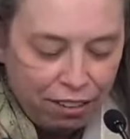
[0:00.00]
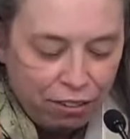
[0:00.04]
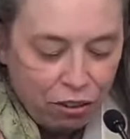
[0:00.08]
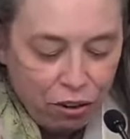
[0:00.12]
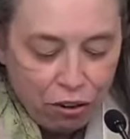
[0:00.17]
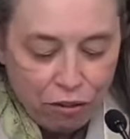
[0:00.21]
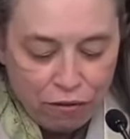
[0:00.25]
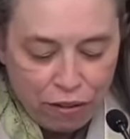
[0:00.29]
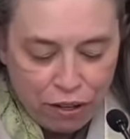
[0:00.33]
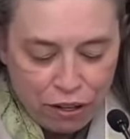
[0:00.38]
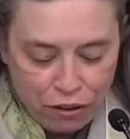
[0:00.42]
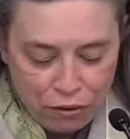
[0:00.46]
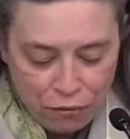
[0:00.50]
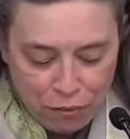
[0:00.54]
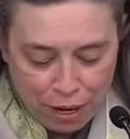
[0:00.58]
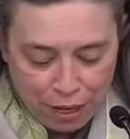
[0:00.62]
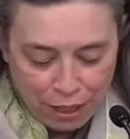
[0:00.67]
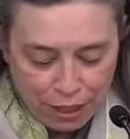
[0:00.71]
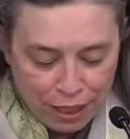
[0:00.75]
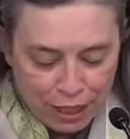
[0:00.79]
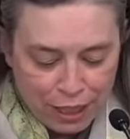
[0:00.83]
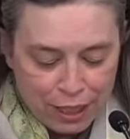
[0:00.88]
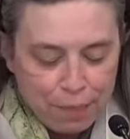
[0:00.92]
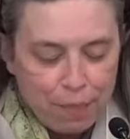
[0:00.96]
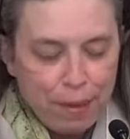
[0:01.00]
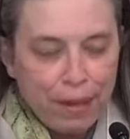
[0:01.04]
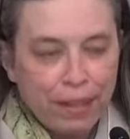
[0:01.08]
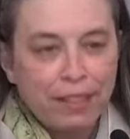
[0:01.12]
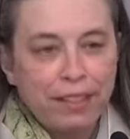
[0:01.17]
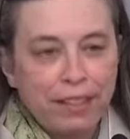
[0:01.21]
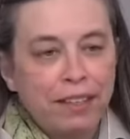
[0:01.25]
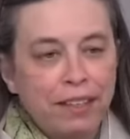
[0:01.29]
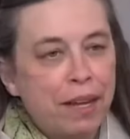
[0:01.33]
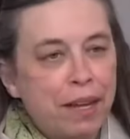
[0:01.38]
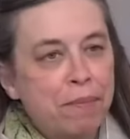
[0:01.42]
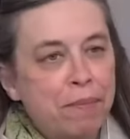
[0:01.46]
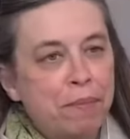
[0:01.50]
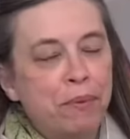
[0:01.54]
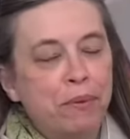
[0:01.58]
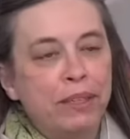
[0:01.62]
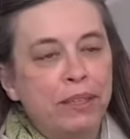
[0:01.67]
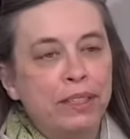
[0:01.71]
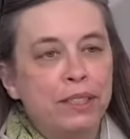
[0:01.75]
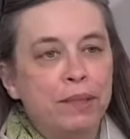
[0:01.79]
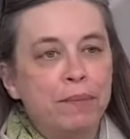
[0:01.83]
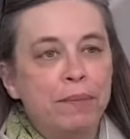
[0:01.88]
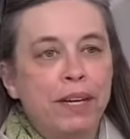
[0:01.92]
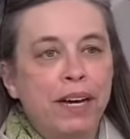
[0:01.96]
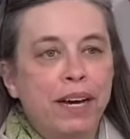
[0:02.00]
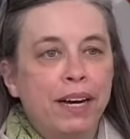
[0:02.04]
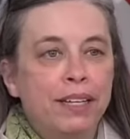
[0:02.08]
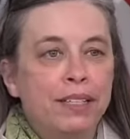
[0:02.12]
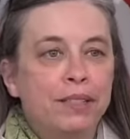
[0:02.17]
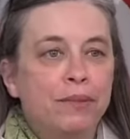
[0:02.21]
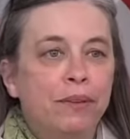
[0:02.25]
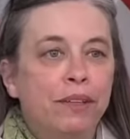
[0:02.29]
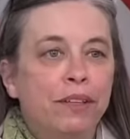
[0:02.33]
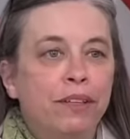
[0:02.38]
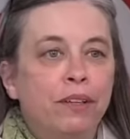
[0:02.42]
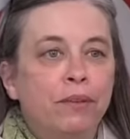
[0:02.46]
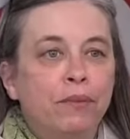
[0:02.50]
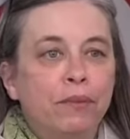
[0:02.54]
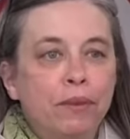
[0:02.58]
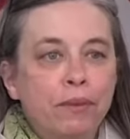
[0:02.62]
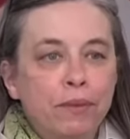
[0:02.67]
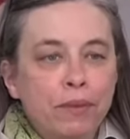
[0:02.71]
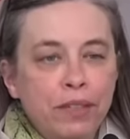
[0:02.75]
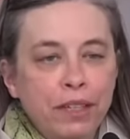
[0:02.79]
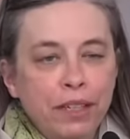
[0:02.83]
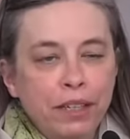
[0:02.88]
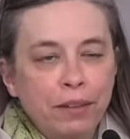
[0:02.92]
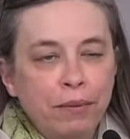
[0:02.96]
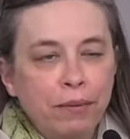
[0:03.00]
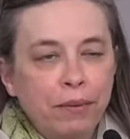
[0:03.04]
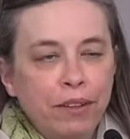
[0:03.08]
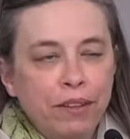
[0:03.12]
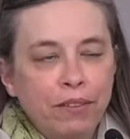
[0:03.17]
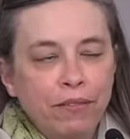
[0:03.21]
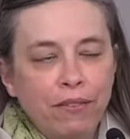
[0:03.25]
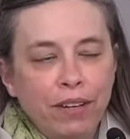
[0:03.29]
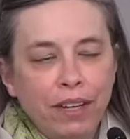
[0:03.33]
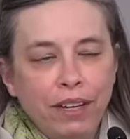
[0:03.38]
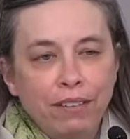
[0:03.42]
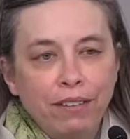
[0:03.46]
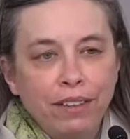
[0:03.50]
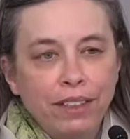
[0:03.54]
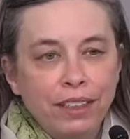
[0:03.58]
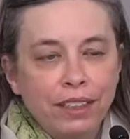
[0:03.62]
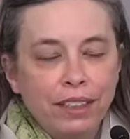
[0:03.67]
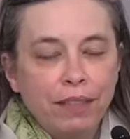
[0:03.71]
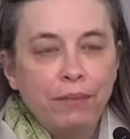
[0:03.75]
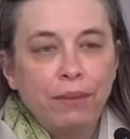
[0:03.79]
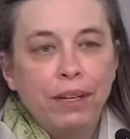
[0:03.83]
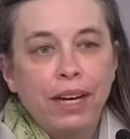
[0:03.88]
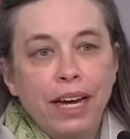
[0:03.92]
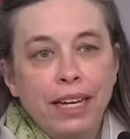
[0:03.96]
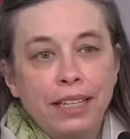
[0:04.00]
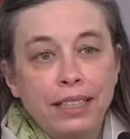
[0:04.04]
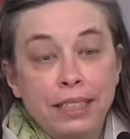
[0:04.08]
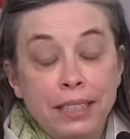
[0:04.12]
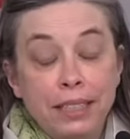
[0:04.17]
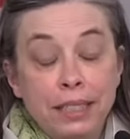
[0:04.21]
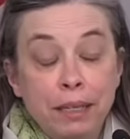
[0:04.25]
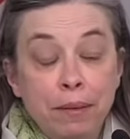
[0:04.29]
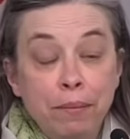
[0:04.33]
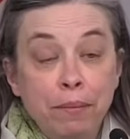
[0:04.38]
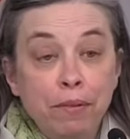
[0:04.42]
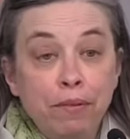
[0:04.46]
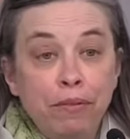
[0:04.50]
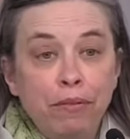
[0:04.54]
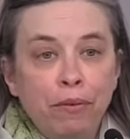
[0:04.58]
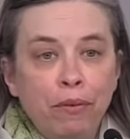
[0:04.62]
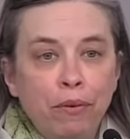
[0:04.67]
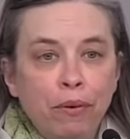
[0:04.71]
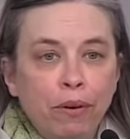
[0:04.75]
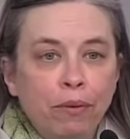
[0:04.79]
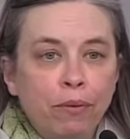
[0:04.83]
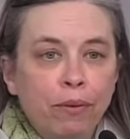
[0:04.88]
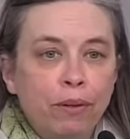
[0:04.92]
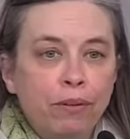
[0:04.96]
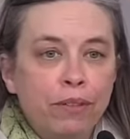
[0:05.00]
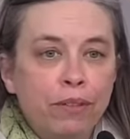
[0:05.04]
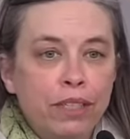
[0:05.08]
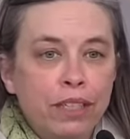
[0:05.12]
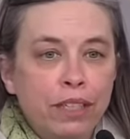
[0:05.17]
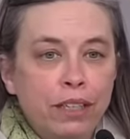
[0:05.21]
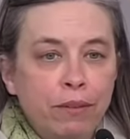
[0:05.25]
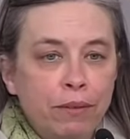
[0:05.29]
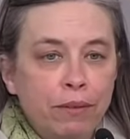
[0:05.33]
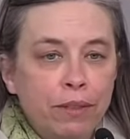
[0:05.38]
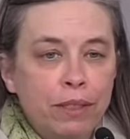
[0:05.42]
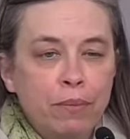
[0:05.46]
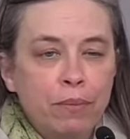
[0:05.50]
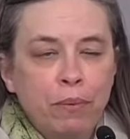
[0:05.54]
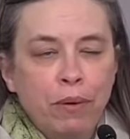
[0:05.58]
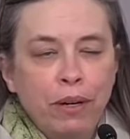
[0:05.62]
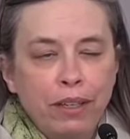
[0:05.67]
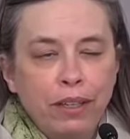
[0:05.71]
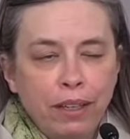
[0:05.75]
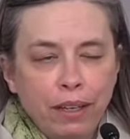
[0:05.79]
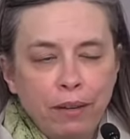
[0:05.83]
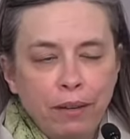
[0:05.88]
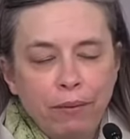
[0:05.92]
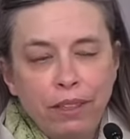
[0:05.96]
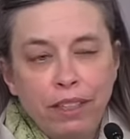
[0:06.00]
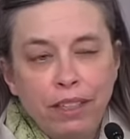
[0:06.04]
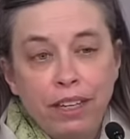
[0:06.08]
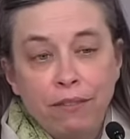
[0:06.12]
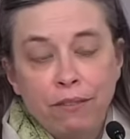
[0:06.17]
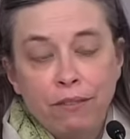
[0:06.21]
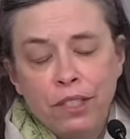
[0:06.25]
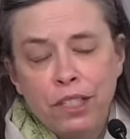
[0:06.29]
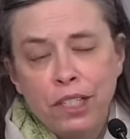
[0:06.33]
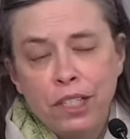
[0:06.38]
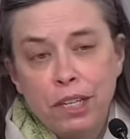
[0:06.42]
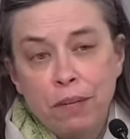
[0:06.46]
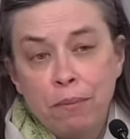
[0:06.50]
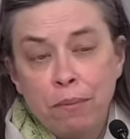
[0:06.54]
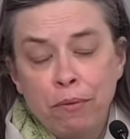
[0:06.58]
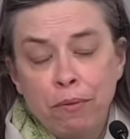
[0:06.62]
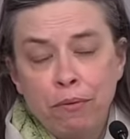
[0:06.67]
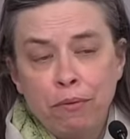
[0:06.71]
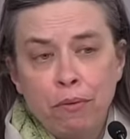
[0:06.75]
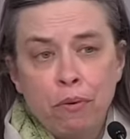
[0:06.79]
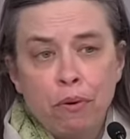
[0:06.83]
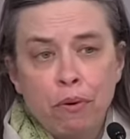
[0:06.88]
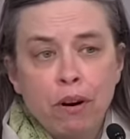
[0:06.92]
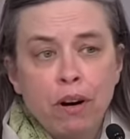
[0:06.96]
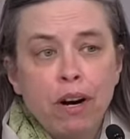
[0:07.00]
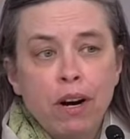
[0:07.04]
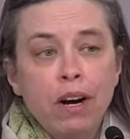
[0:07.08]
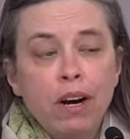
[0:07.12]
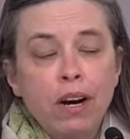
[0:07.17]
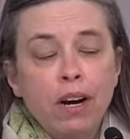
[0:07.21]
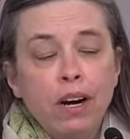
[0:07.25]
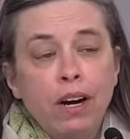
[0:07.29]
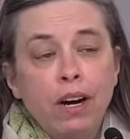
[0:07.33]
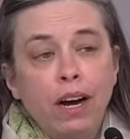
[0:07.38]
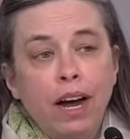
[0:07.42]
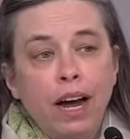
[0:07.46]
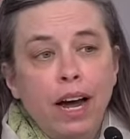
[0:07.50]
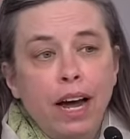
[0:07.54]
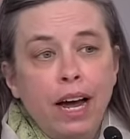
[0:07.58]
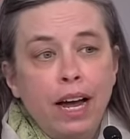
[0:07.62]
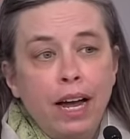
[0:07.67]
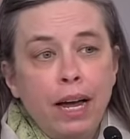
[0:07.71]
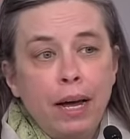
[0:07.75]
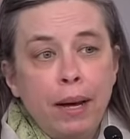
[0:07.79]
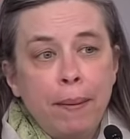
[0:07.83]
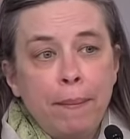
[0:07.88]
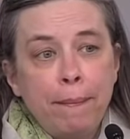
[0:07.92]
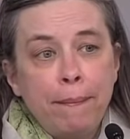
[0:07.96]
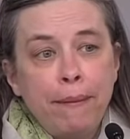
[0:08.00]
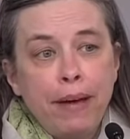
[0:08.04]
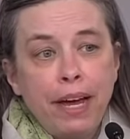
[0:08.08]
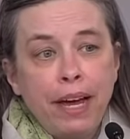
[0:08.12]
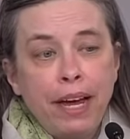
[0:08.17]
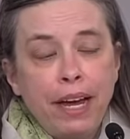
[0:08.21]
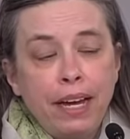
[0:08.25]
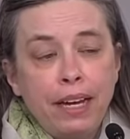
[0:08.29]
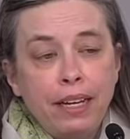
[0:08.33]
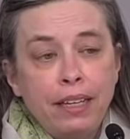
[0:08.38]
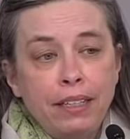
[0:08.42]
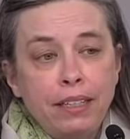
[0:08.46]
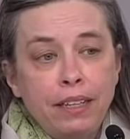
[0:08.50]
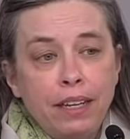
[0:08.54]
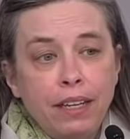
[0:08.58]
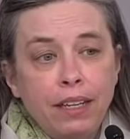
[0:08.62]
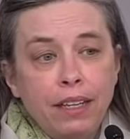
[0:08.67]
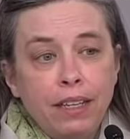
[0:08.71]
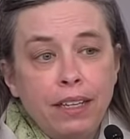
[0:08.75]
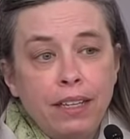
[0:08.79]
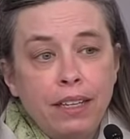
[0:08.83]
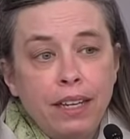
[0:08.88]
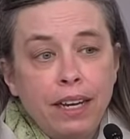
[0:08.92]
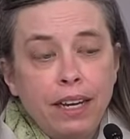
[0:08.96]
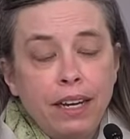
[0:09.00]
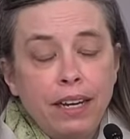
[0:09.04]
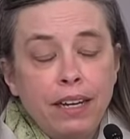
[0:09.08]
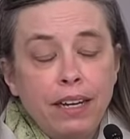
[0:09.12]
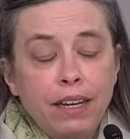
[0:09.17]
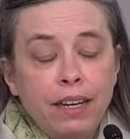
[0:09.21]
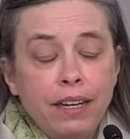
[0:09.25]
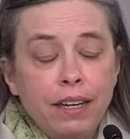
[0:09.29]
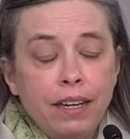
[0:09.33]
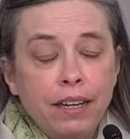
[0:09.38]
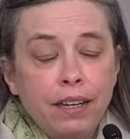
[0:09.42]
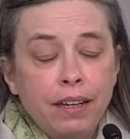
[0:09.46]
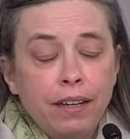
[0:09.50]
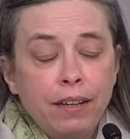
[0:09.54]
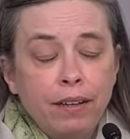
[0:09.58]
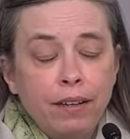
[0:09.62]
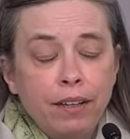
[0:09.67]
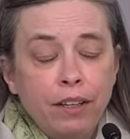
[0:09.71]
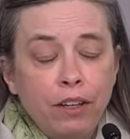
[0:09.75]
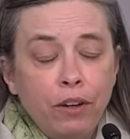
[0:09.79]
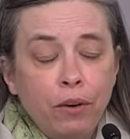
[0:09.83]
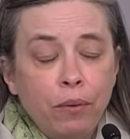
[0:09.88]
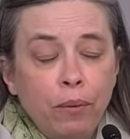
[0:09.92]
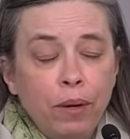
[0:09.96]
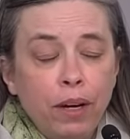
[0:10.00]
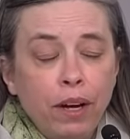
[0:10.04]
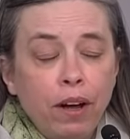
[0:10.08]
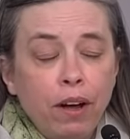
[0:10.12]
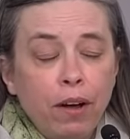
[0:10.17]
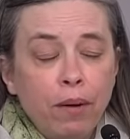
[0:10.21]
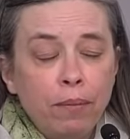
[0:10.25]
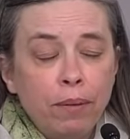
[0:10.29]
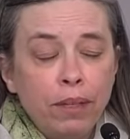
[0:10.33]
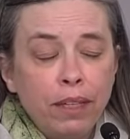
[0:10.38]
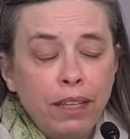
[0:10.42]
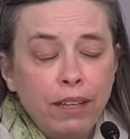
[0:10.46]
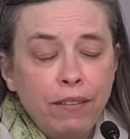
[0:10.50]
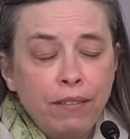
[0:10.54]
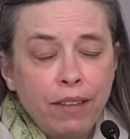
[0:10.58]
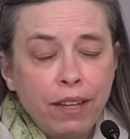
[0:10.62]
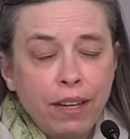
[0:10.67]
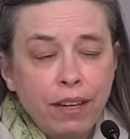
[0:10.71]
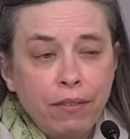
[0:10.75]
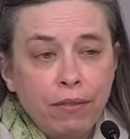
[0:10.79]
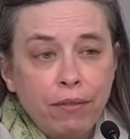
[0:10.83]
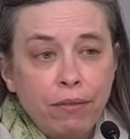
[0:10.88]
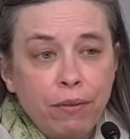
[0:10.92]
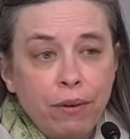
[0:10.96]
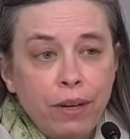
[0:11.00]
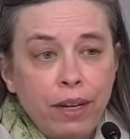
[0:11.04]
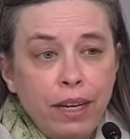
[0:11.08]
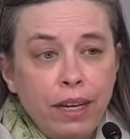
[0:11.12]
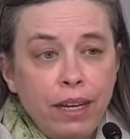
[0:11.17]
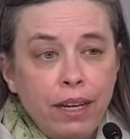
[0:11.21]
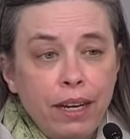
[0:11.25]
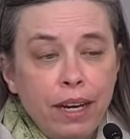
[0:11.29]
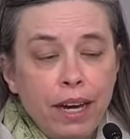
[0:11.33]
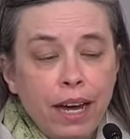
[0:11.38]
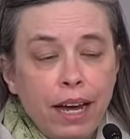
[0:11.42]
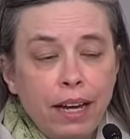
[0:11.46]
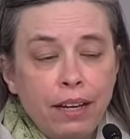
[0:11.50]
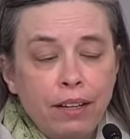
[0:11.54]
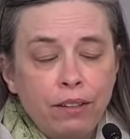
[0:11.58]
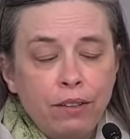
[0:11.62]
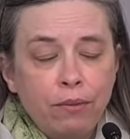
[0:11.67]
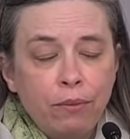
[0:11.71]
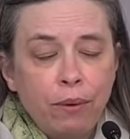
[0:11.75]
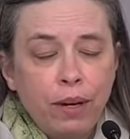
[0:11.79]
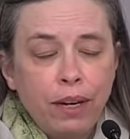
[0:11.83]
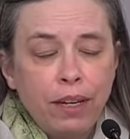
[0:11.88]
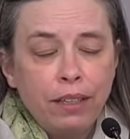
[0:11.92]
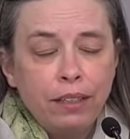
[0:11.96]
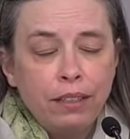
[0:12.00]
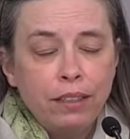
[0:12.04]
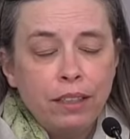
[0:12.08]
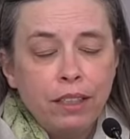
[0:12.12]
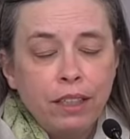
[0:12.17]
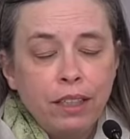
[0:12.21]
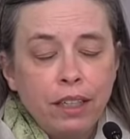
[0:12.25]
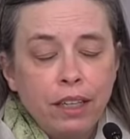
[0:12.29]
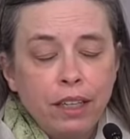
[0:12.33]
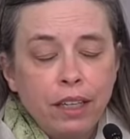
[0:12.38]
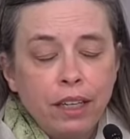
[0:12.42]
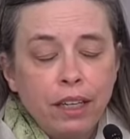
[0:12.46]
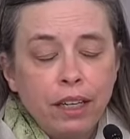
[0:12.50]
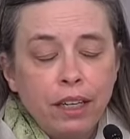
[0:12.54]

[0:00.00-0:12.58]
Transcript: I don't know if I knew what to expect at that point, to be honest with you. We were dealing with a variant that we hadn't seen before. We were dealing with spread like we'd never seen before. And I think, we all believe that if we went